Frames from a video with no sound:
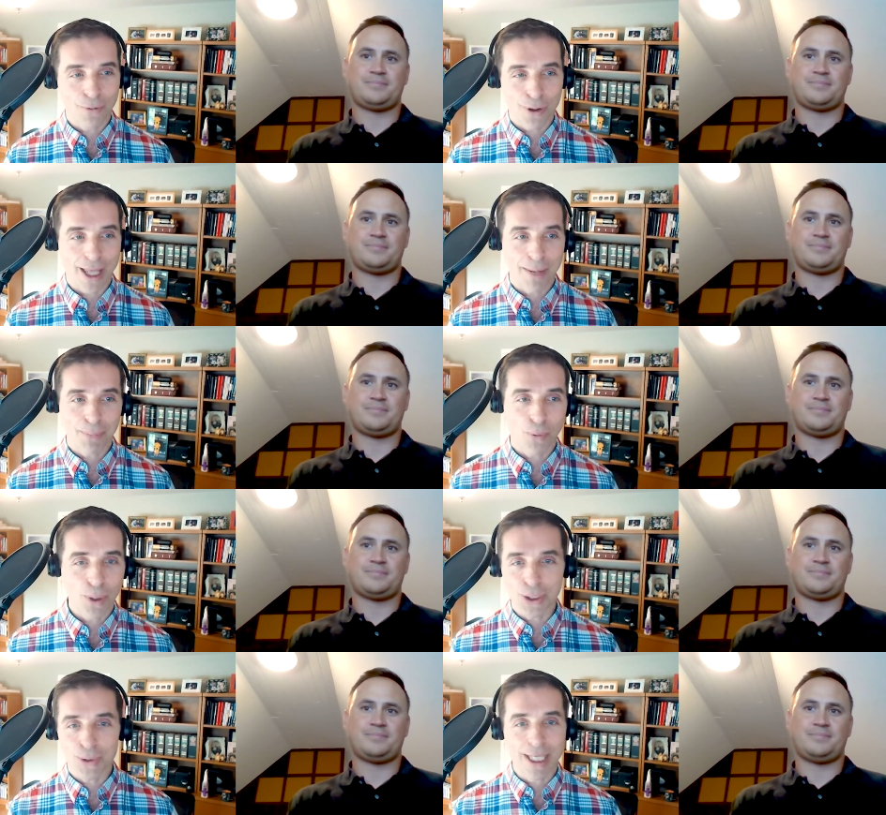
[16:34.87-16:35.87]
Speaker 1: for that, but what do
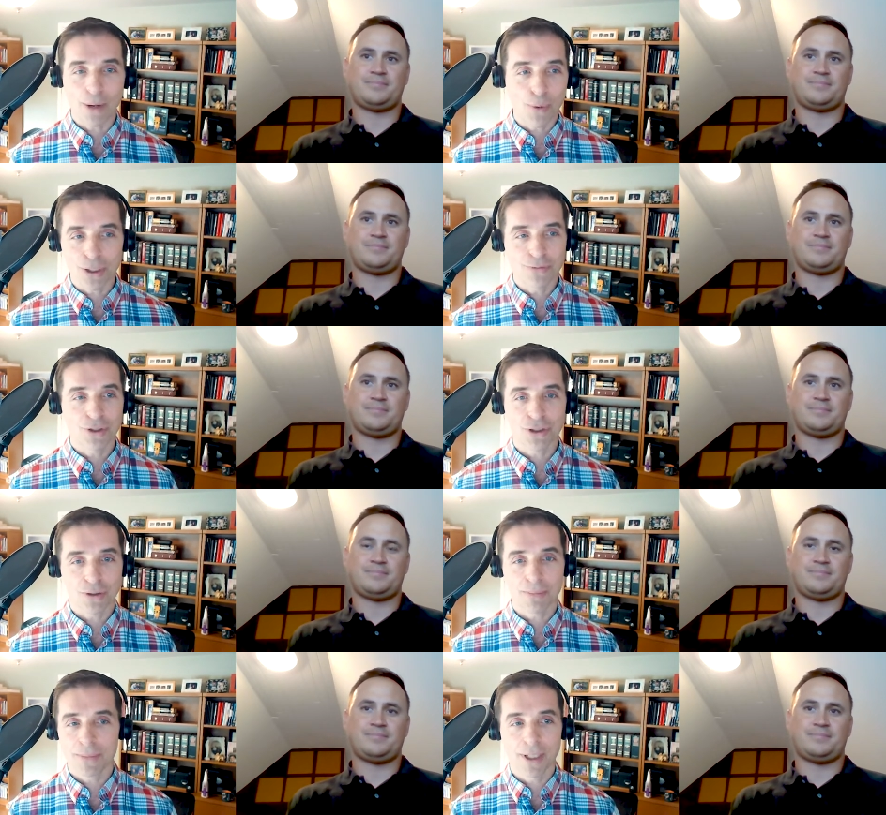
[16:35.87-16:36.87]
you get when you've just
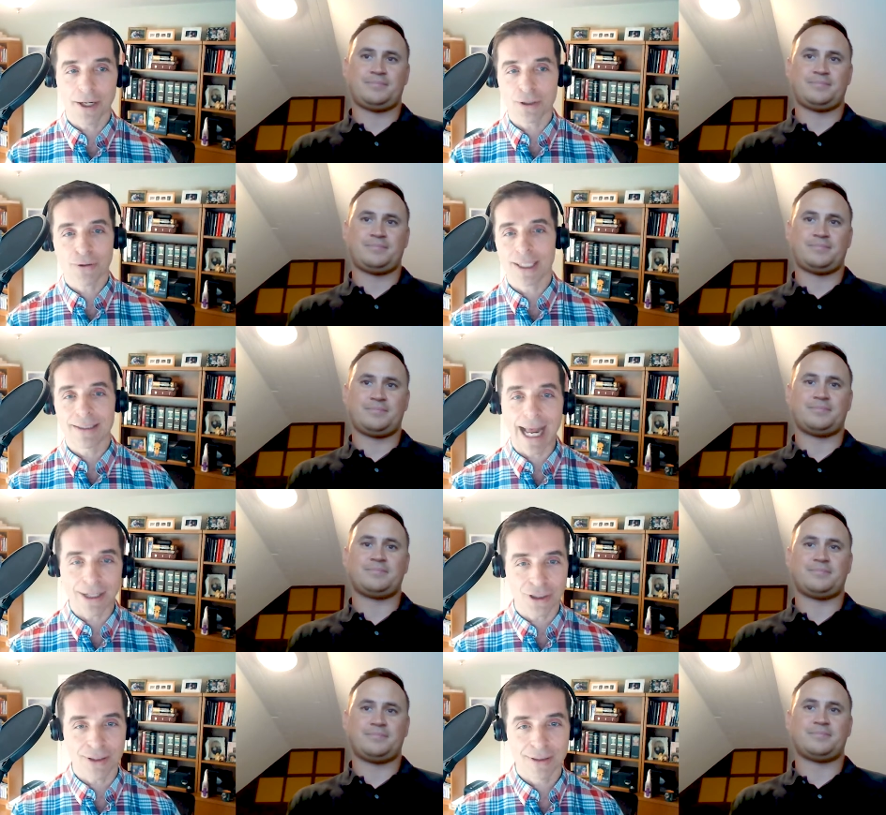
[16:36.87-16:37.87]
done a
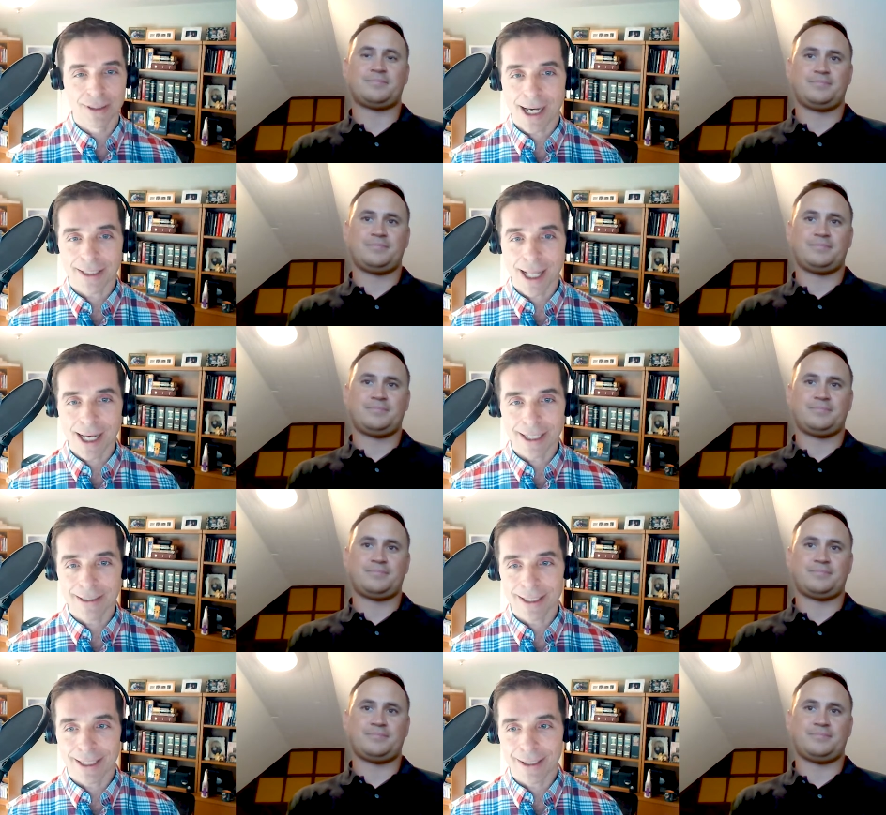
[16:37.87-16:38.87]
transaction online,
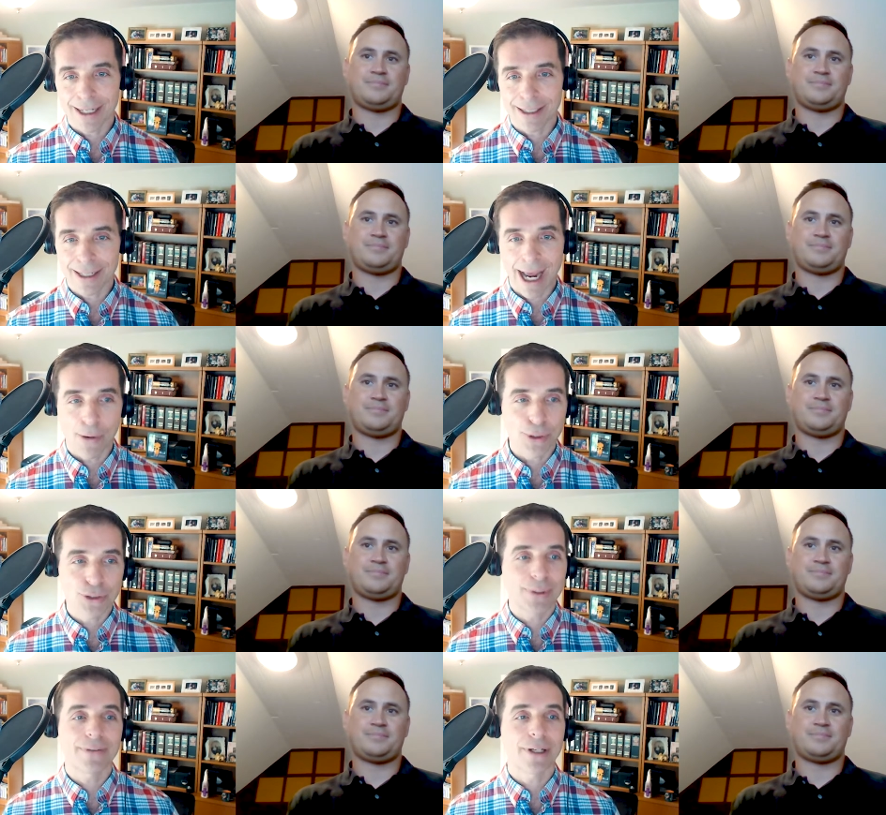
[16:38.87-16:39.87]
and how would you
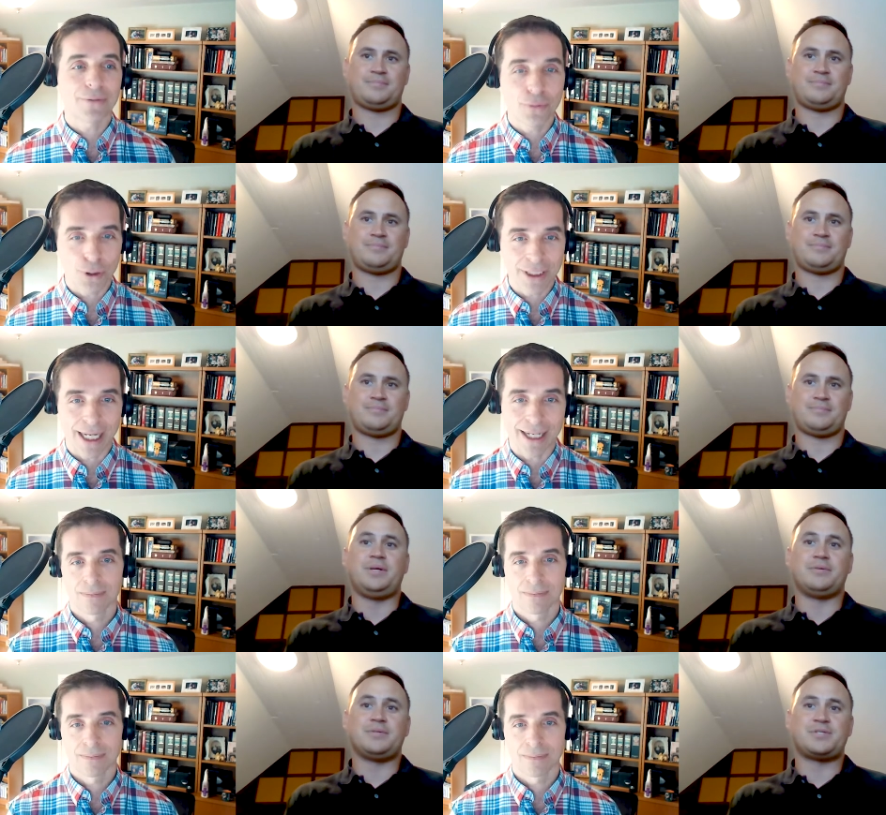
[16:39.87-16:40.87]
even enforce that?
Speaker 2: You
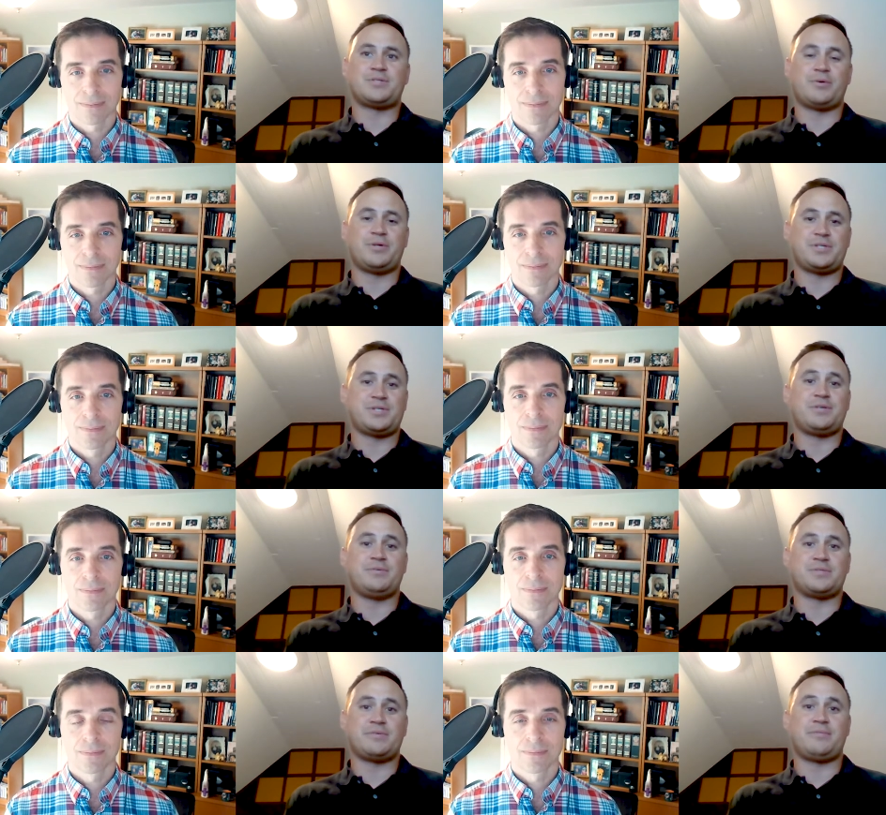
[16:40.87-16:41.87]
know, the storage issue
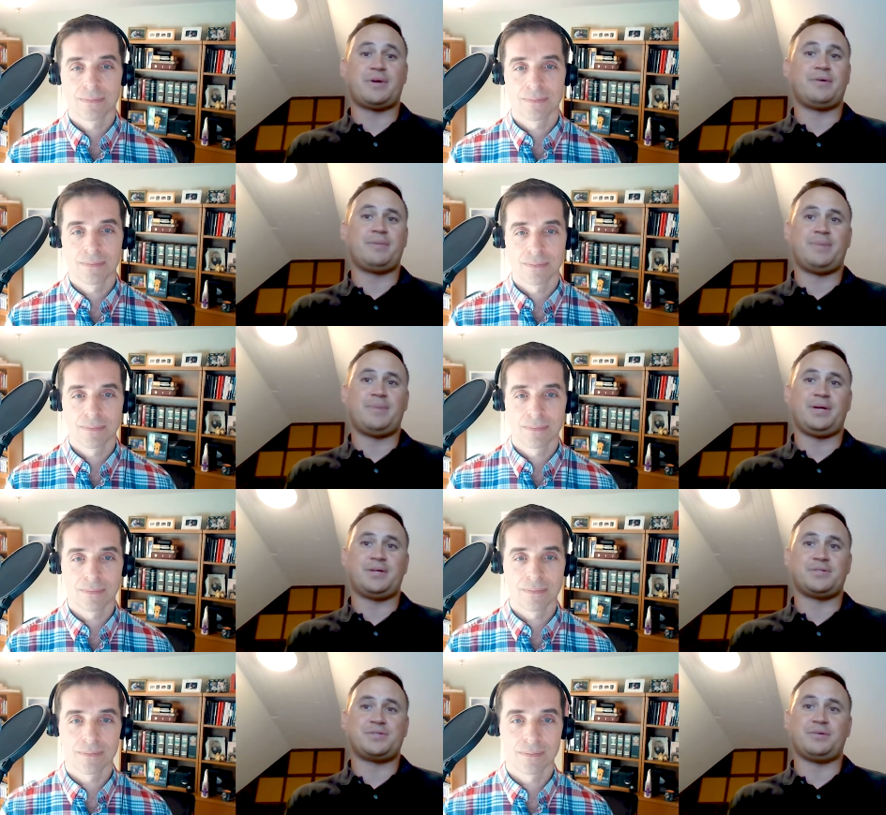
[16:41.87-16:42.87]
is a very big
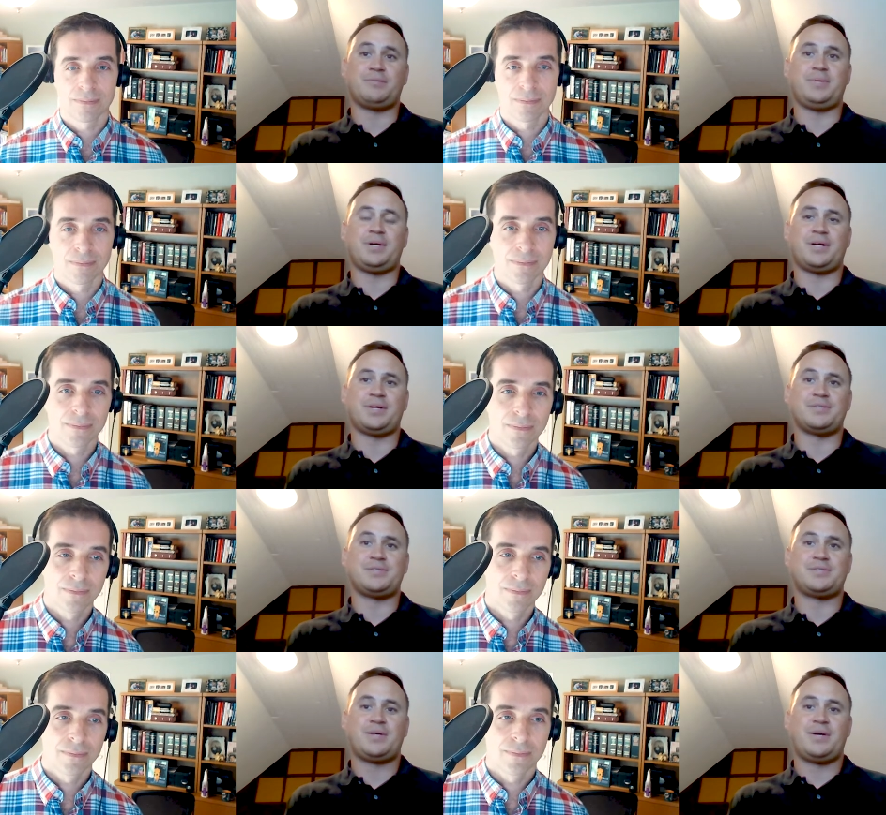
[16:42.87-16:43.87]
issue,
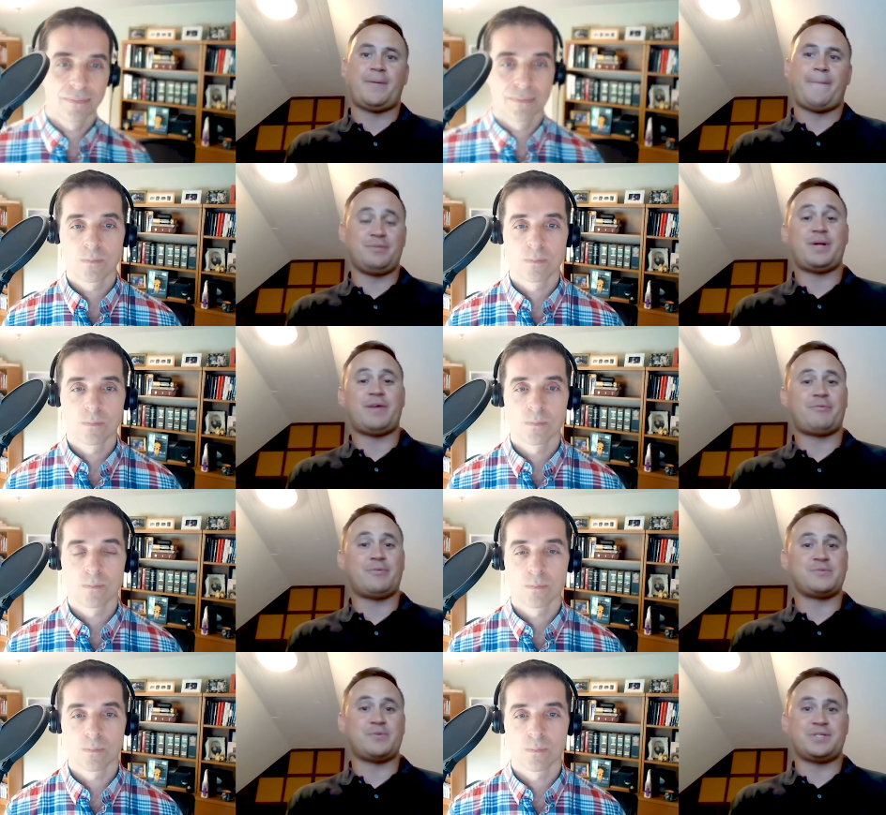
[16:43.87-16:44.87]
because do the
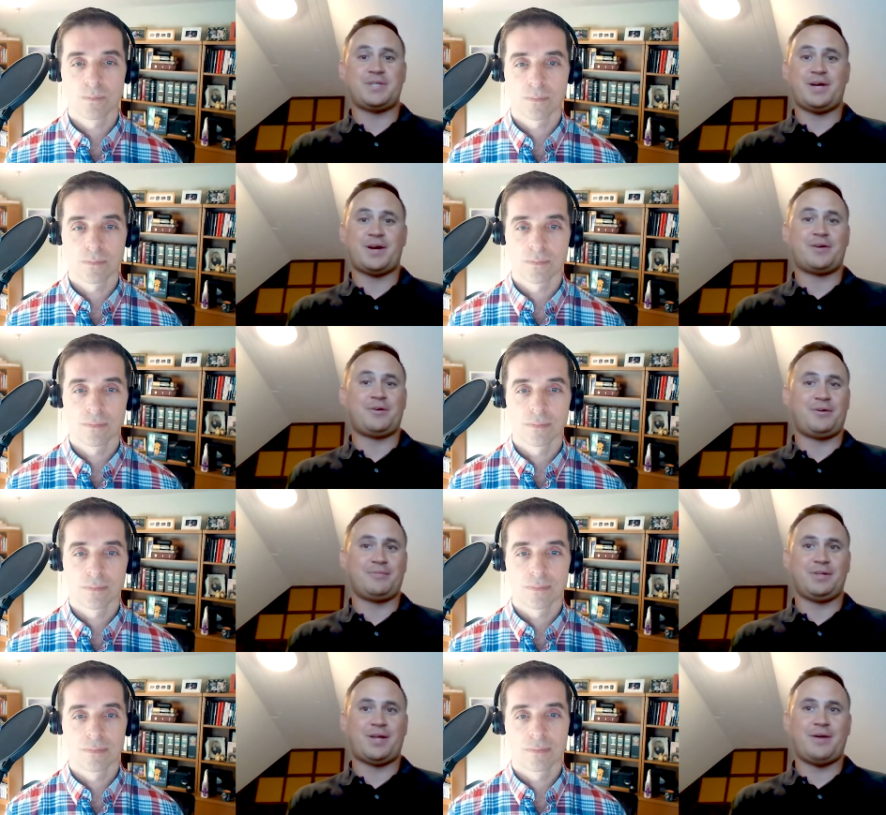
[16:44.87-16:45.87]
platforms want to take on all
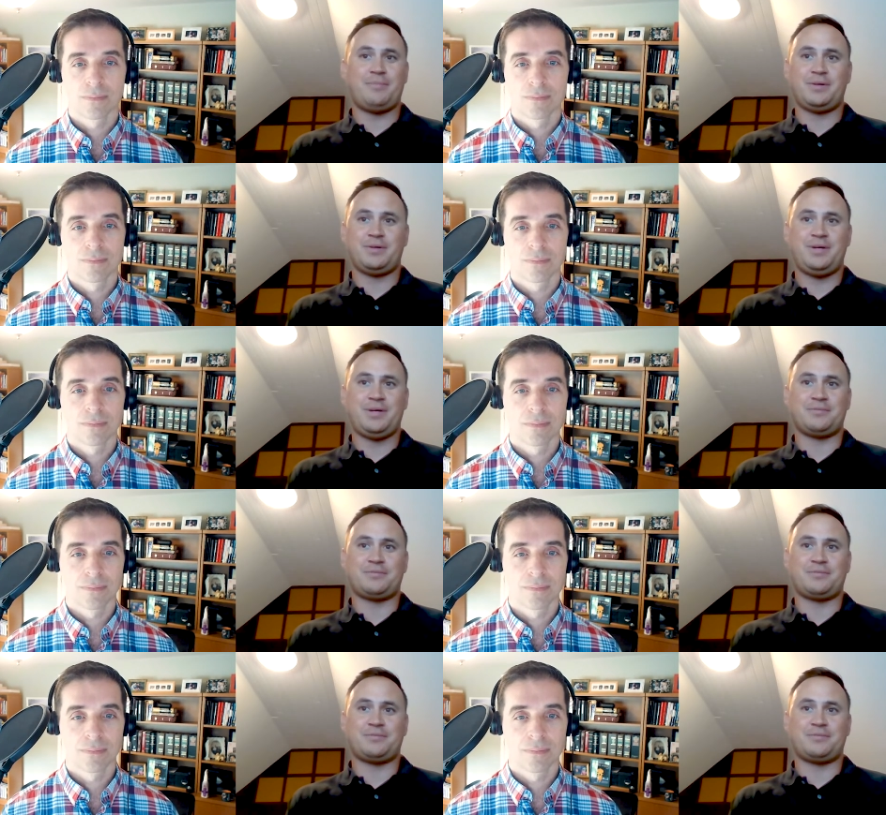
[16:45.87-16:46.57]
the liability